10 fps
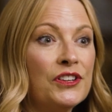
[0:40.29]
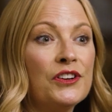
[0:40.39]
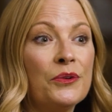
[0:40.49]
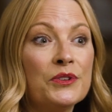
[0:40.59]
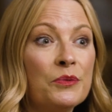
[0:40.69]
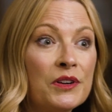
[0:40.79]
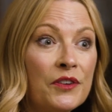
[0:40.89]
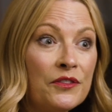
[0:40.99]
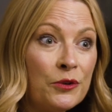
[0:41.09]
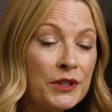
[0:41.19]
can go into one of
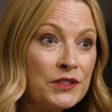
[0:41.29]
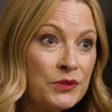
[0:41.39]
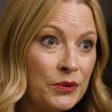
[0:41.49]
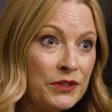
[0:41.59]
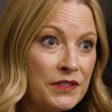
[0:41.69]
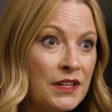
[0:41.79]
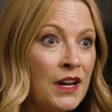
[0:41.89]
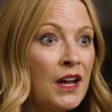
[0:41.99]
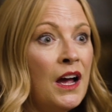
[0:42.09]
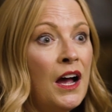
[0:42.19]
our 40 stores
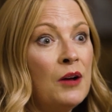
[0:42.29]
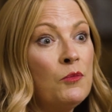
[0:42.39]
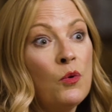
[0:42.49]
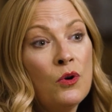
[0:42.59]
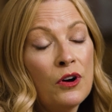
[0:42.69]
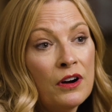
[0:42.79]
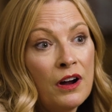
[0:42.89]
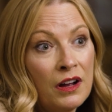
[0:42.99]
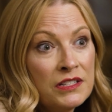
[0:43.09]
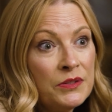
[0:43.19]
or
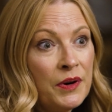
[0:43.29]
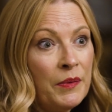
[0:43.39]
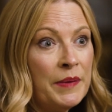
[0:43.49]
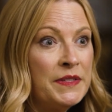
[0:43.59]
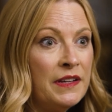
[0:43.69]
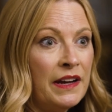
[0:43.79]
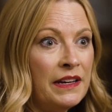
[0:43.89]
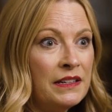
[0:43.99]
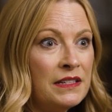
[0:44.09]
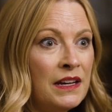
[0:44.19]
onto our
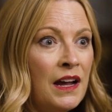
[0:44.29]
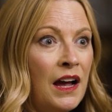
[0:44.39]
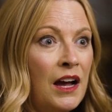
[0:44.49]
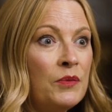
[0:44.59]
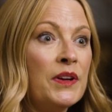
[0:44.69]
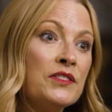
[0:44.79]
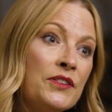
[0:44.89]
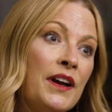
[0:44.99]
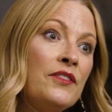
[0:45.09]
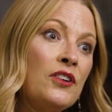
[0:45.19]
website. We also
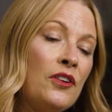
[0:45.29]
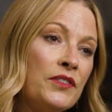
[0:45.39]
have a call